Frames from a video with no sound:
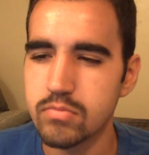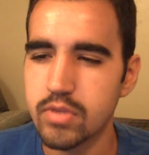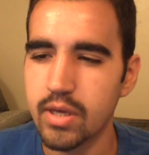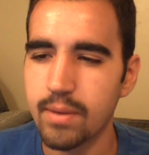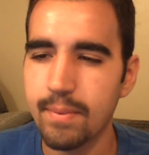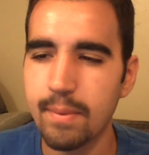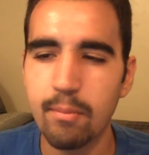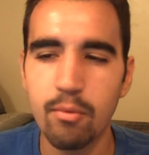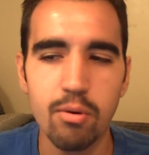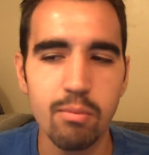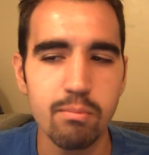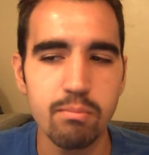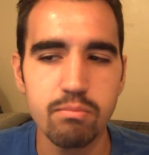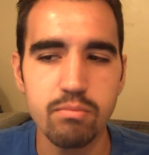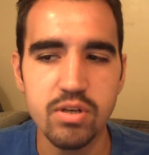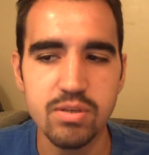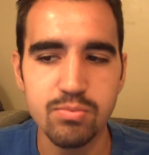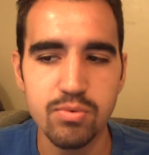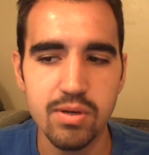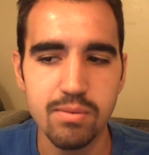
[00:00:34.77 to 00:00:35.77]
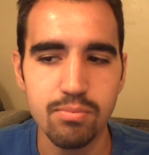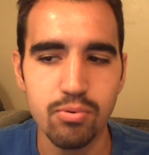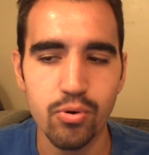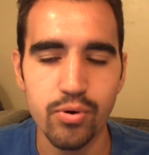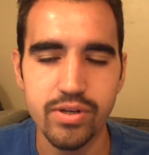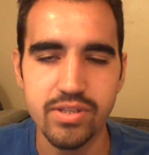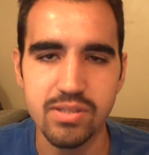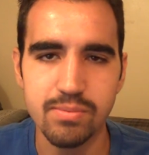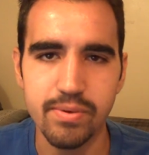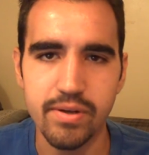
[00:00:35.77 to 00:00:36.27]
it'd be much more
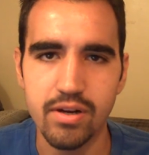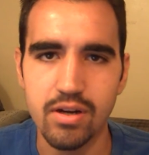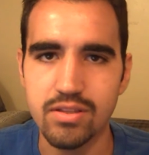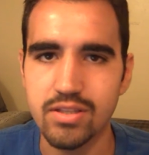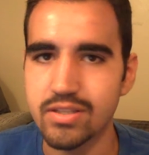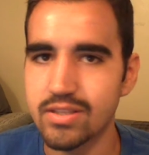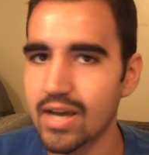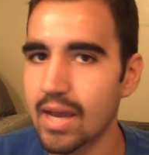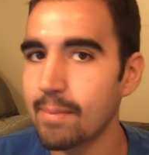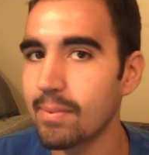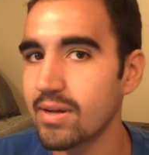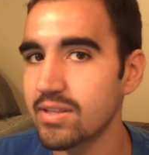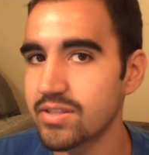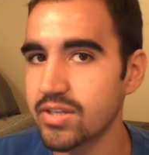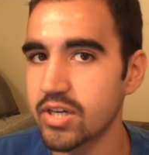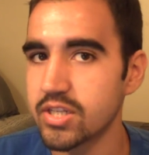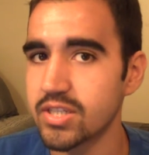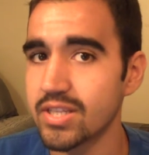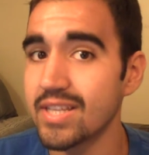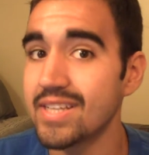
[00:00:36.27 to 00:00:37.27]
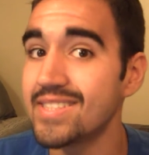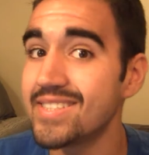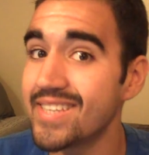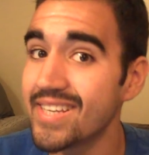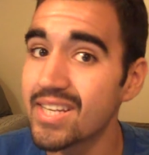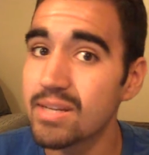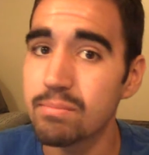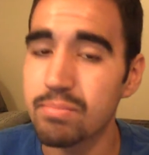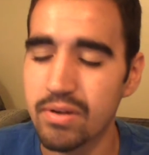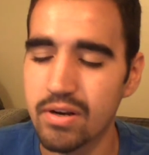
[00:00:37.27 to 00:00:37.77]
important to put it on the iPod Touch, and they
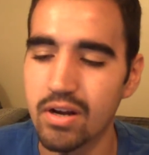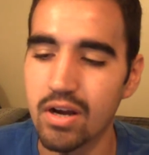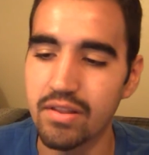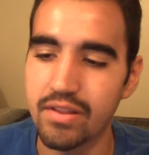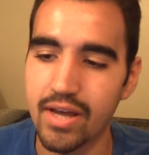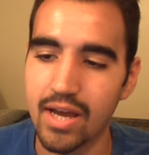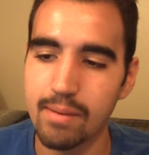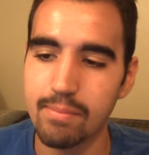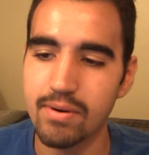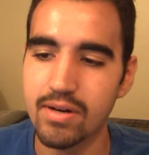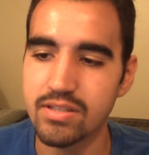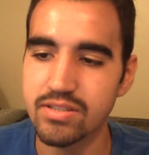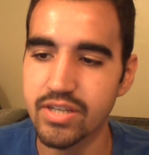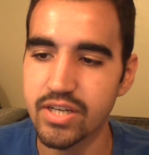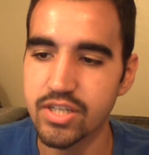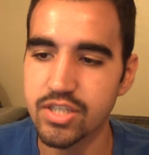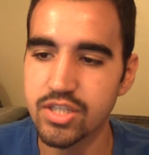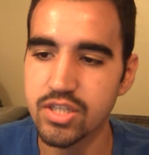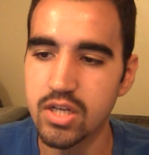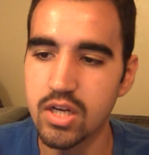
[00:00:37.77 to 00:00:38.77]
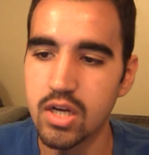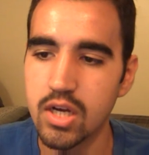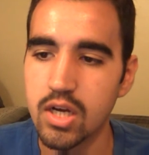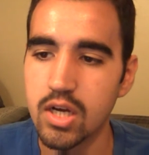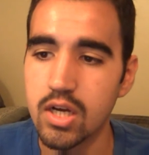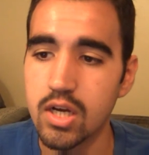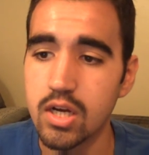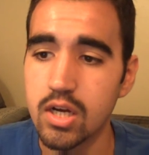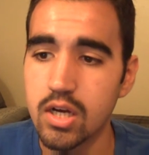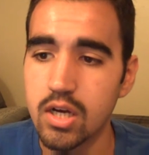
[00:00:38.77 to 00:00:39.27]
didn't put it on the iPod Touch,
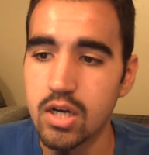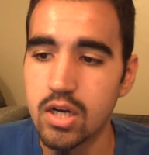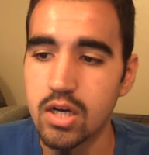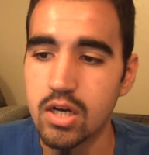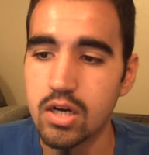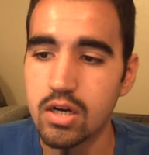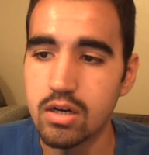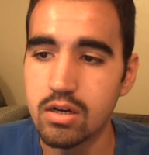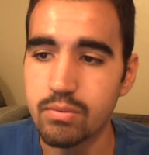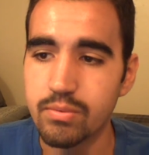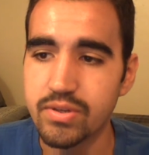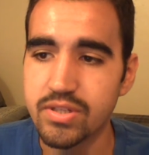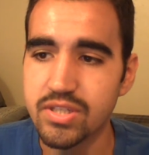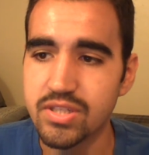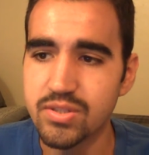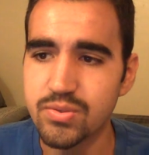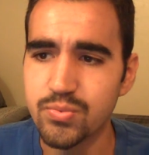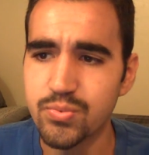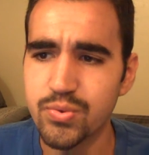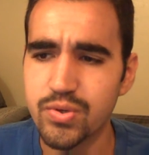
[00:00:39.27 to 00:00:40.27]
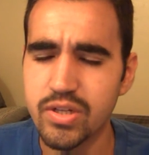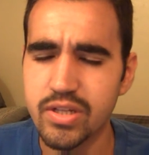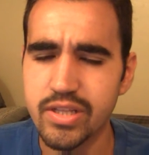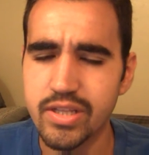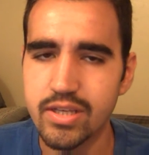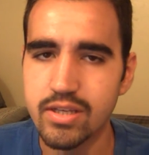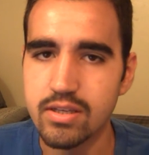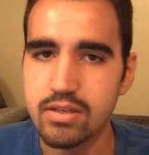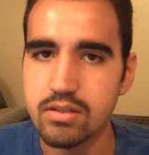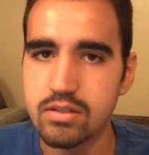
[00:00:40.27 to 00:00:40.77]
which is
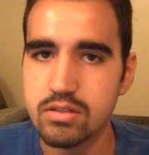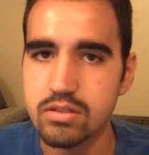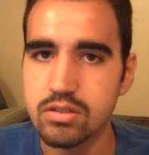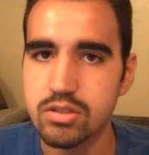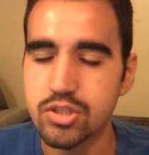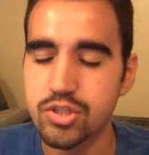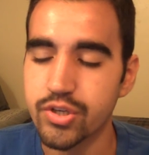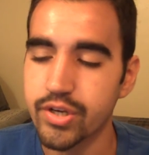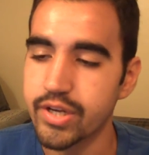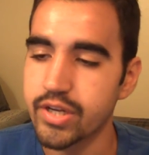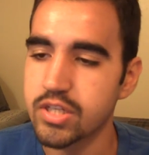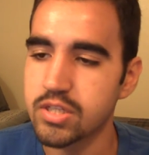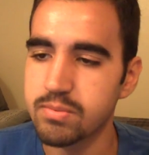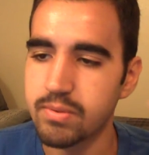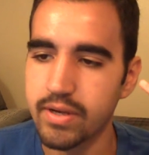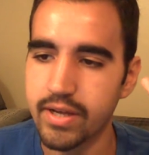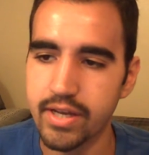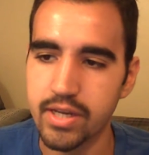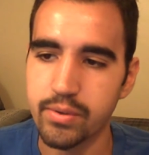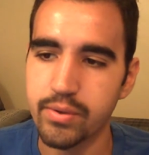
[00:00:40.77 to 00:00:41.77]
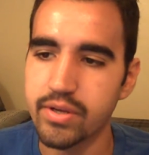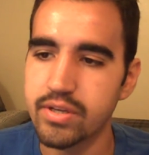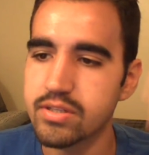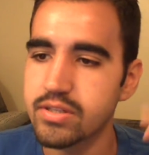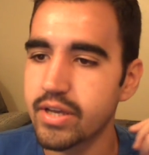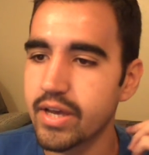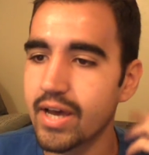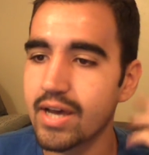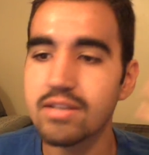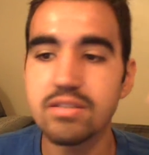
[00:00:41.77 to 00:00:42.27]
really strange. But anyways,
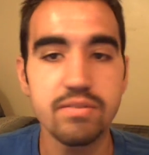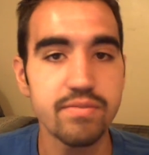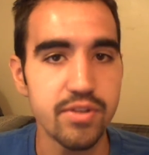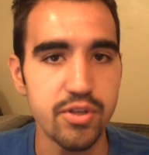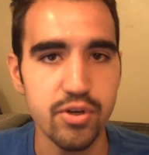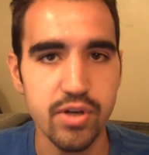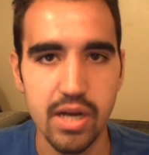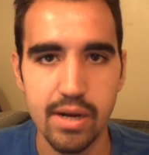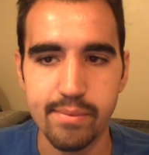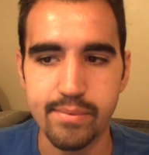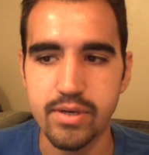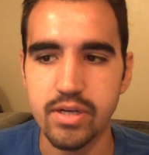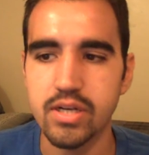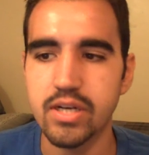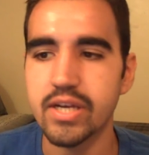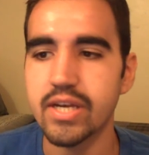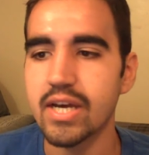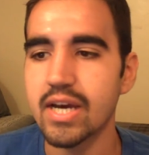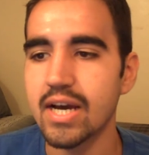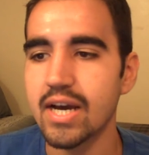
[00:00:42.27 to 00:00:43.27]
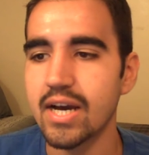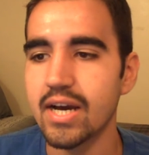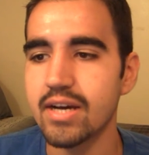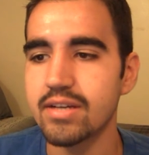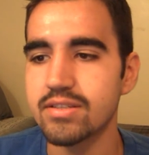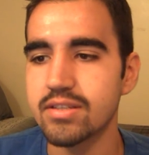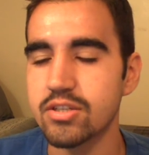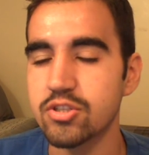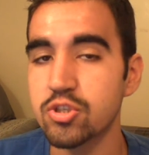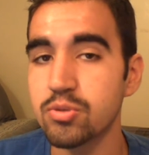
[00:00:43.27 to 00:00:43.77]
it has a video camera. It
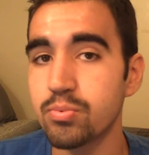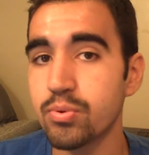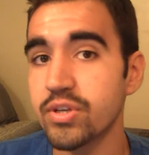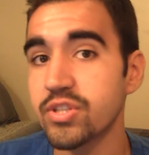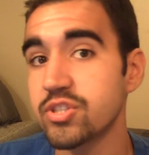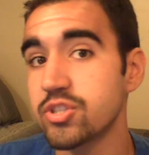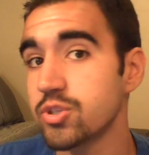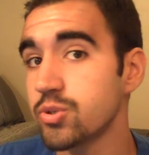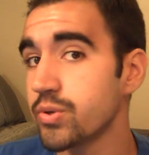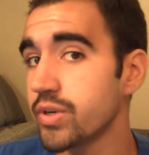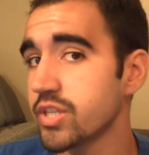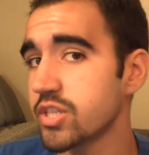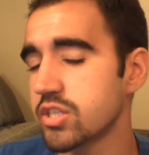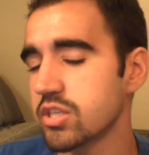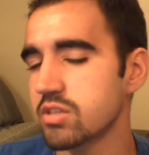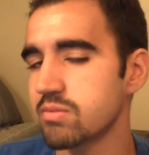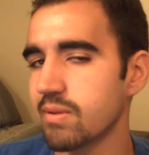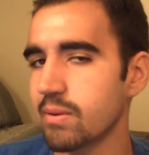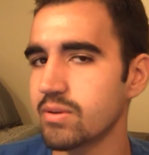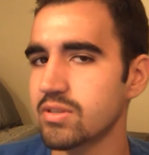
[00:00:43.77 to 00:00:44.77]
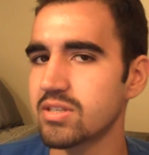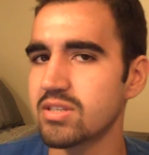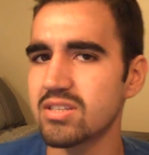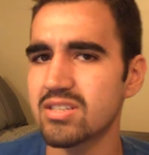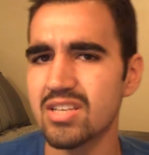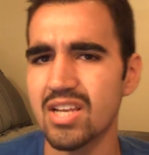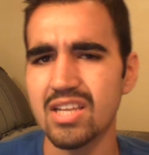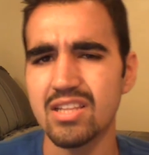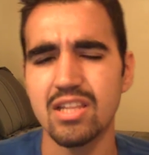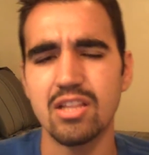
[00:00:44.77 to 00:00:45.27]
has a 2.2-inch display, which is
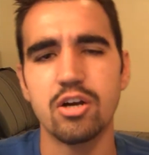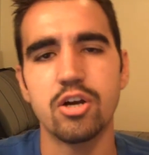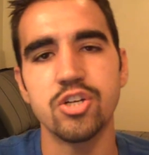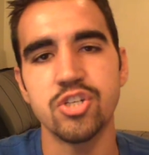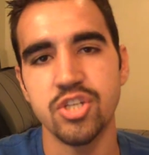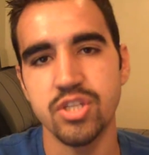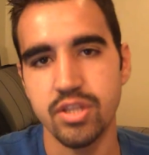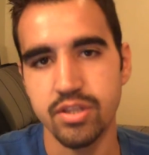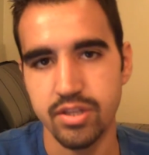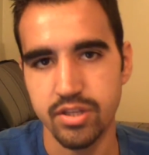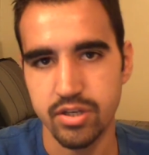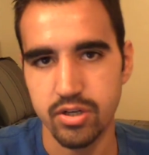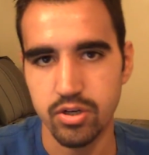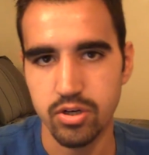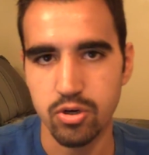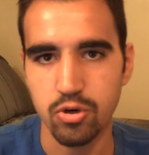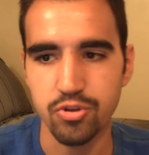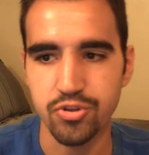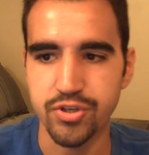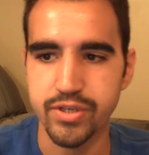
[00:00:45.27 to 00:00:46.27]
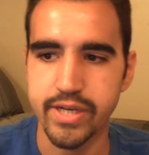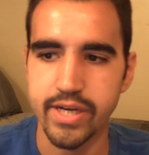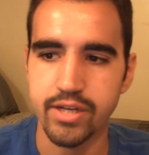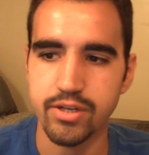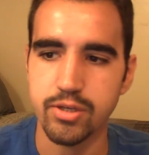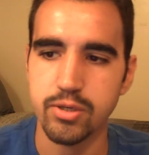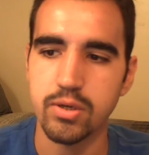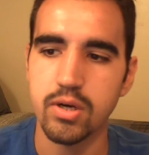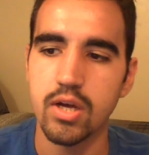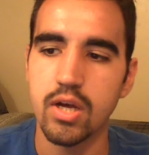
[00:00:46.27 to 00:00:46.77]
slightly larger than the older
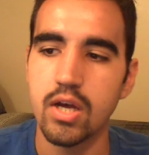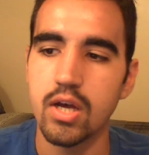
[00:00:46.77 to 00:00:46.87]
Nano.